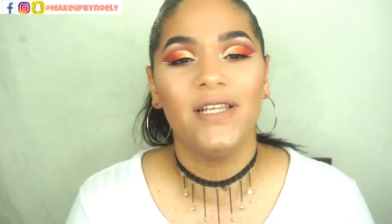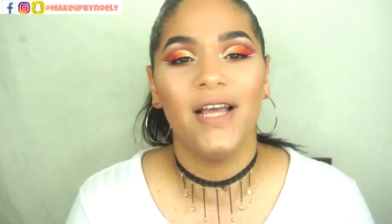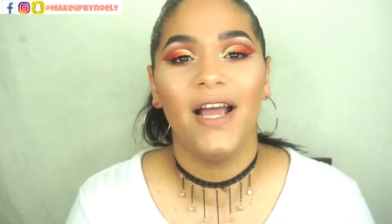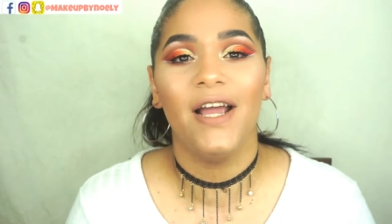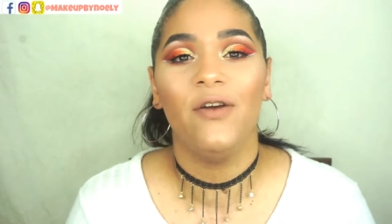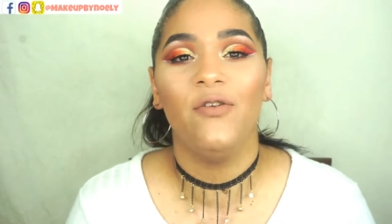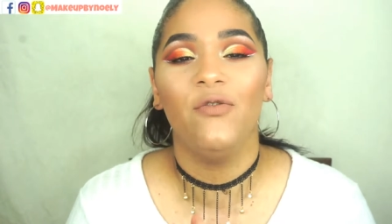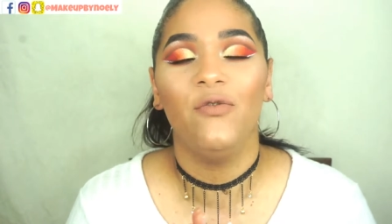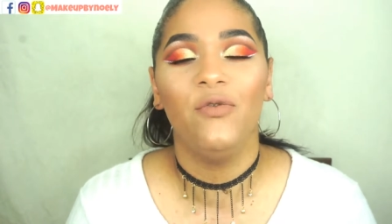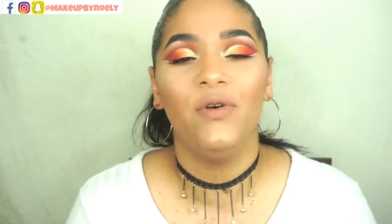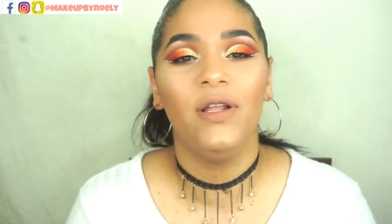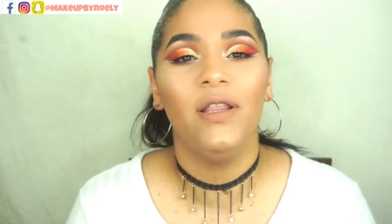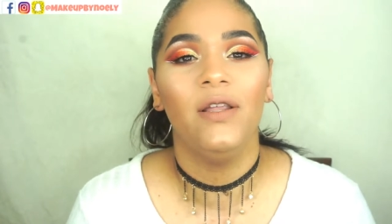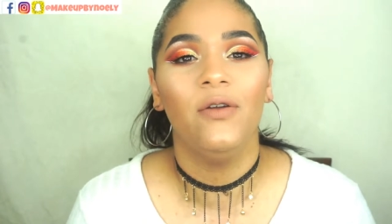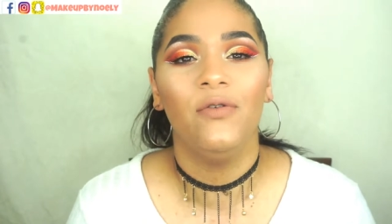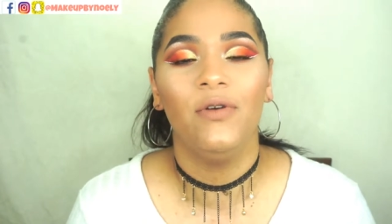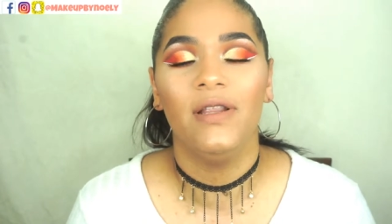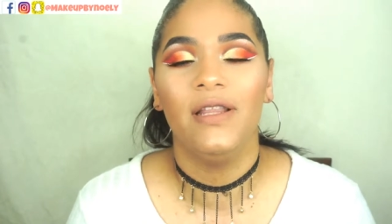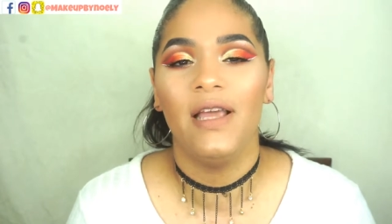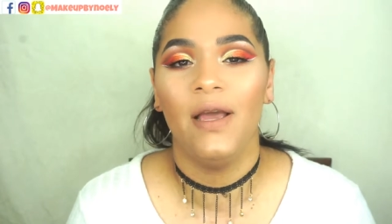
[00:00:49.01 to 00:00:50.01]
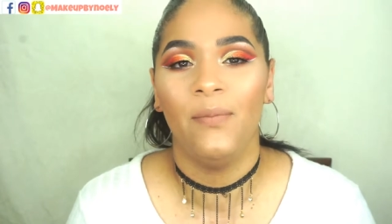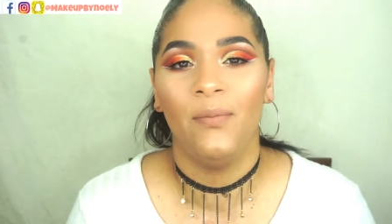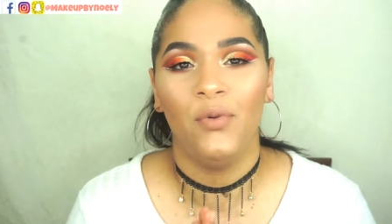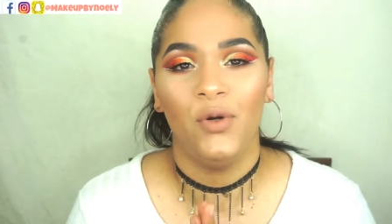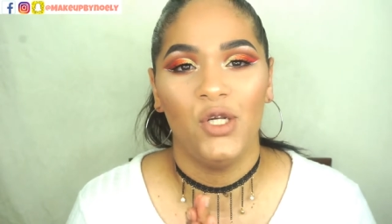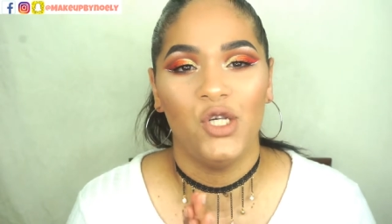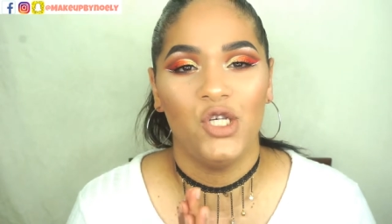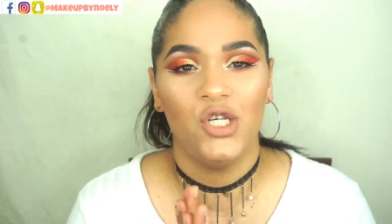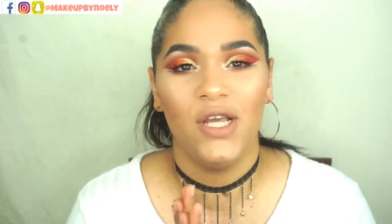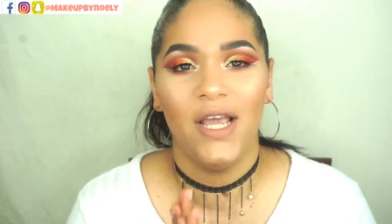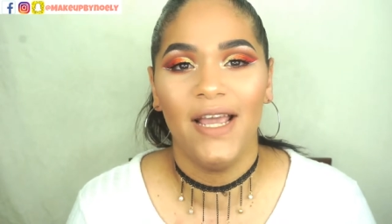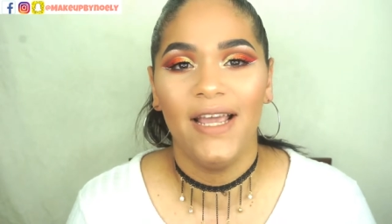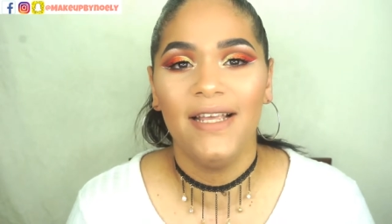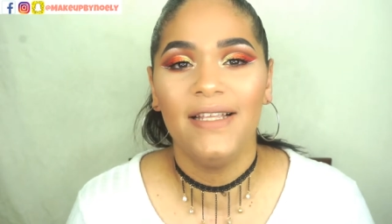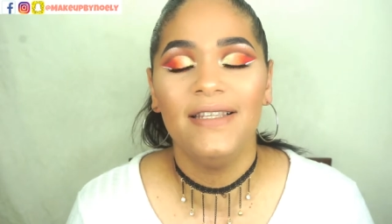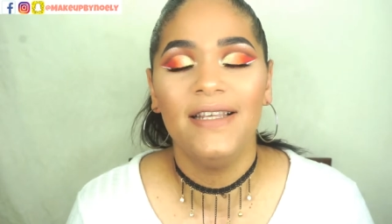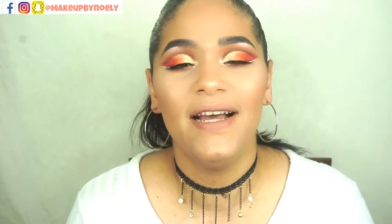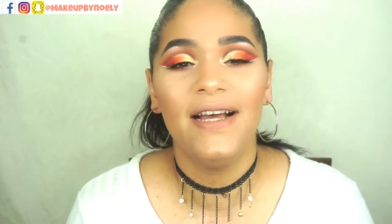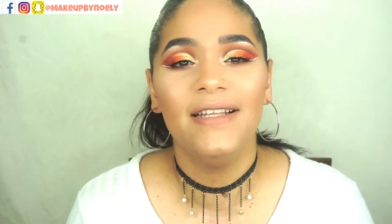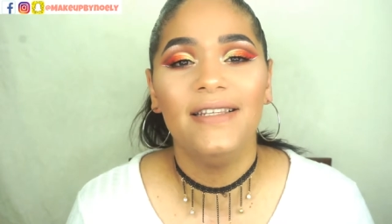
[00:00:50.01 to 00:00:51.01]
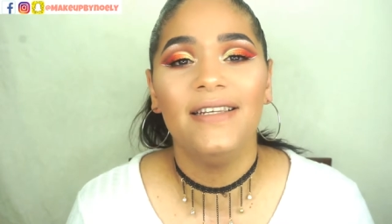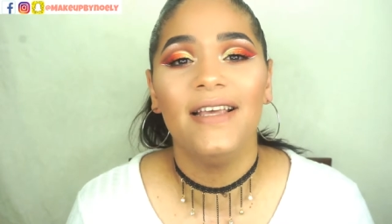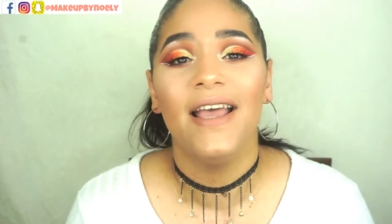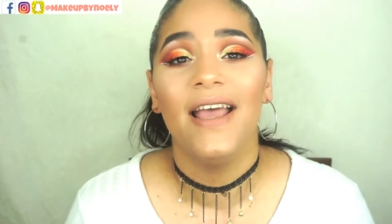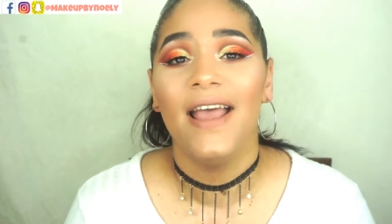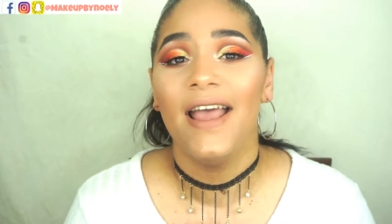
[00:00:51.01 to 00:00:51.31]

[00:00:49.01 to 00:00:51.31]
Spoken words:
I really, really appreciate that.